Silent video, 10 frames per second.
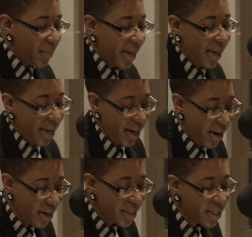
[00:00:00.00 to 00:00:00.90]
for being
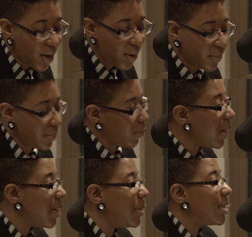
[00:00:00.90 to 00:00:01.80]
here. So,
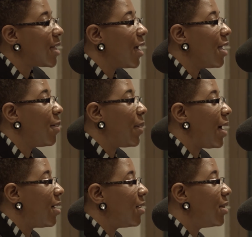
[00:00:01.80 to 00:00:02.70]
we're going to be talking
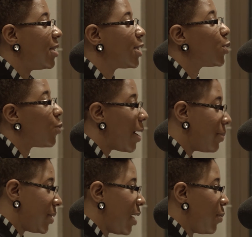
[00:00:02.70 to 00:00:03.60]
about the
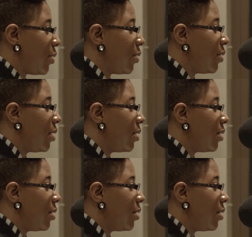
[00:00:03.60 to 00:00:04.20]
swap table.